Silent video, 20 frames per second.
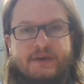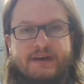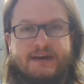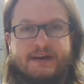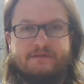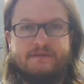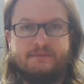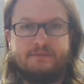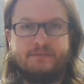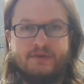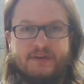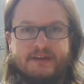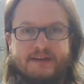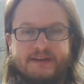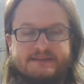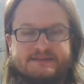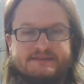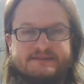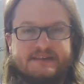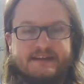have in
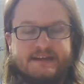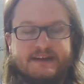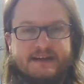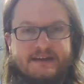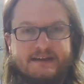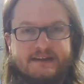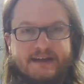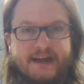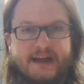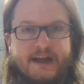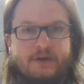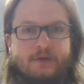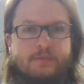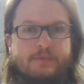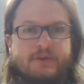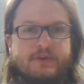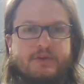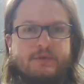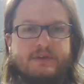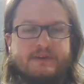place to help
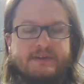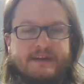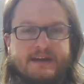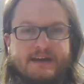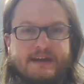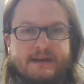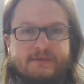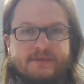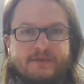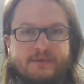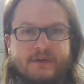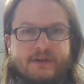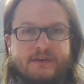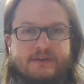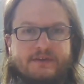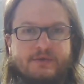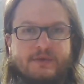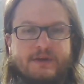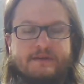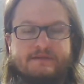you in times when
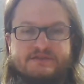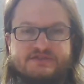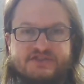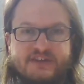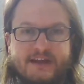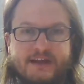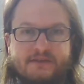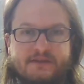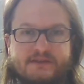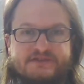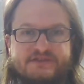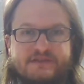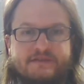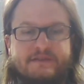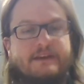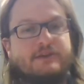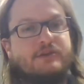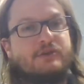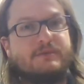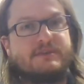you have a challenge
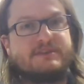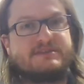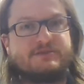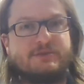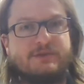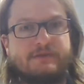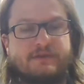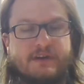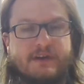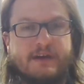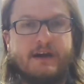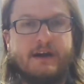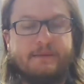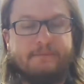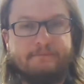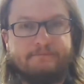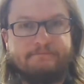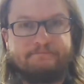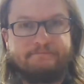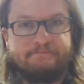that you must
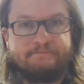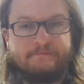overcome?